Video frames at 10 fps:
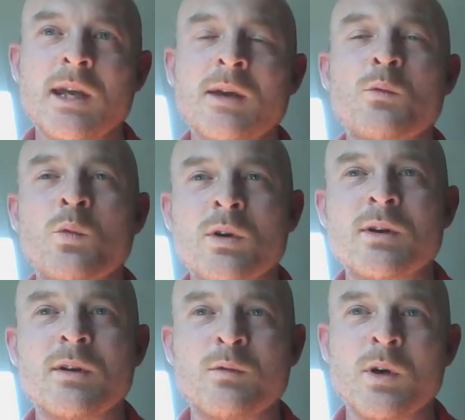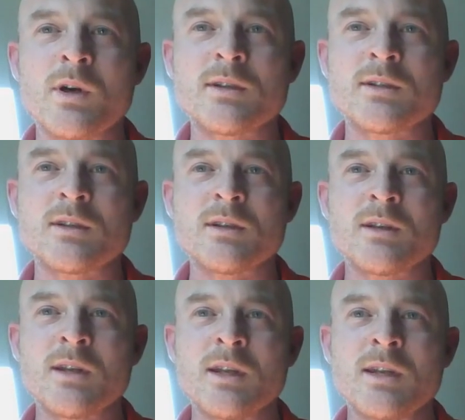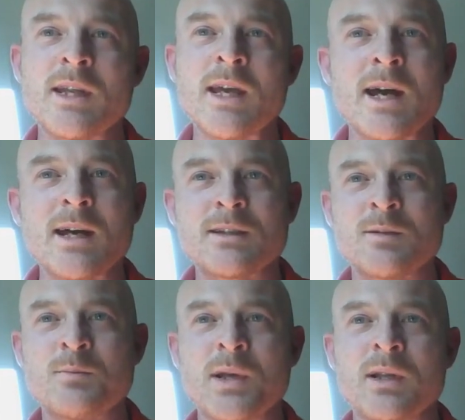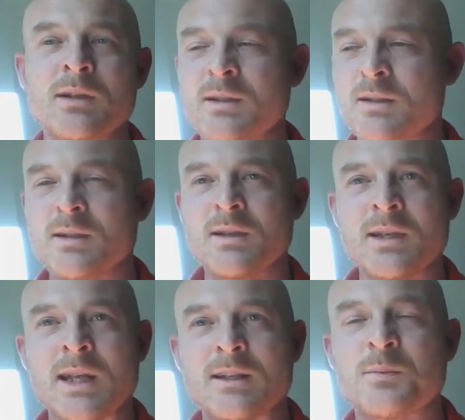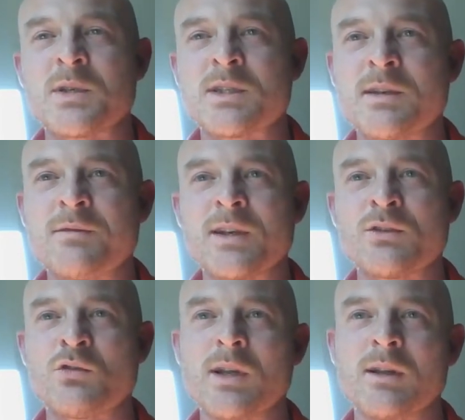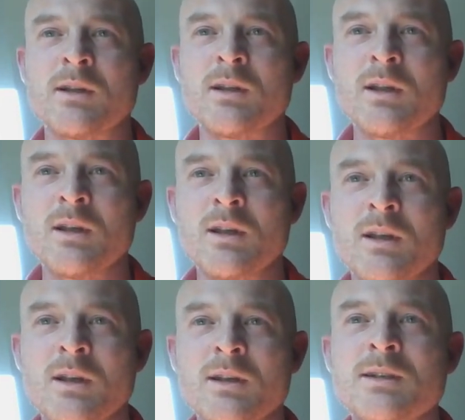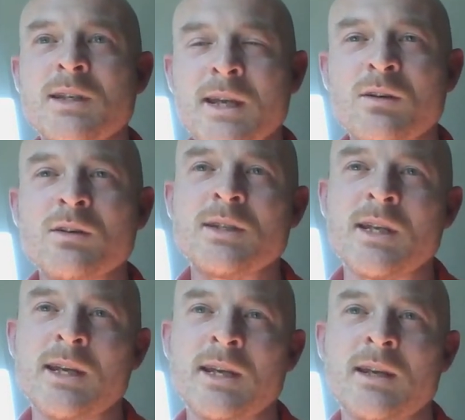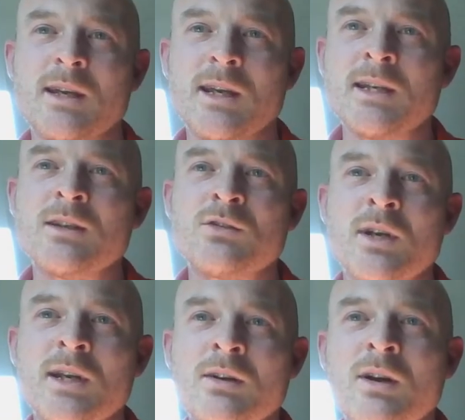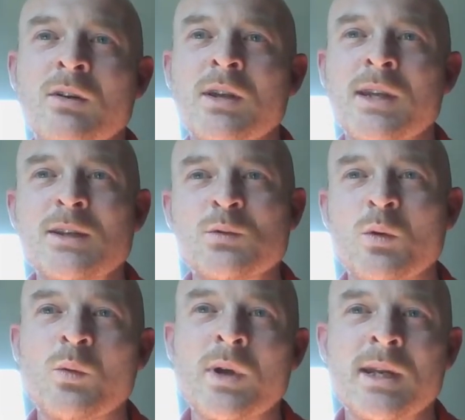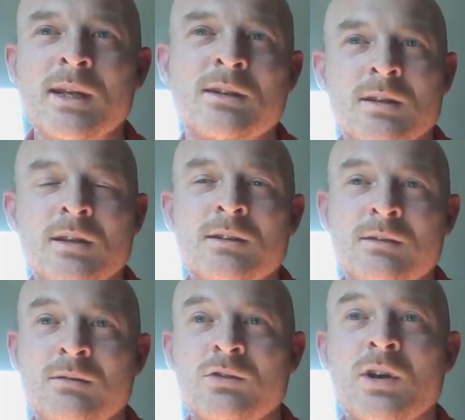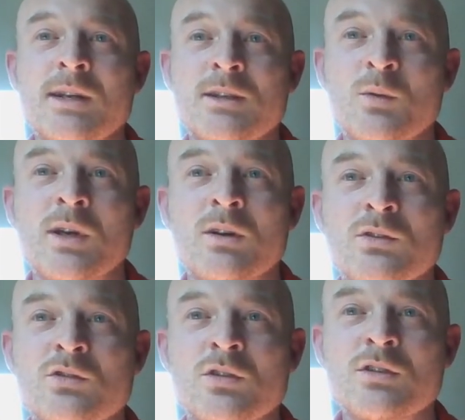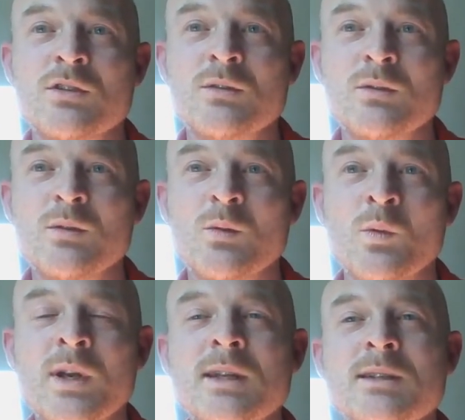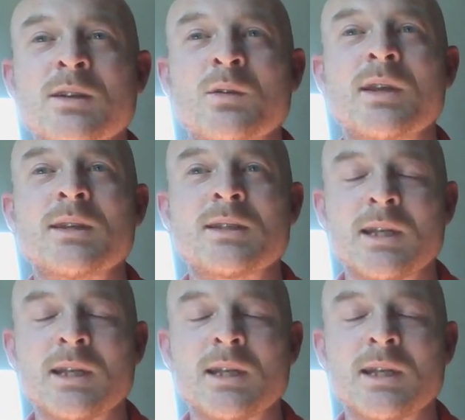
it wouldn't have worked. They had to build that specific drill day on day in the training ground. And that's what we need to try and do in construction. We need to do things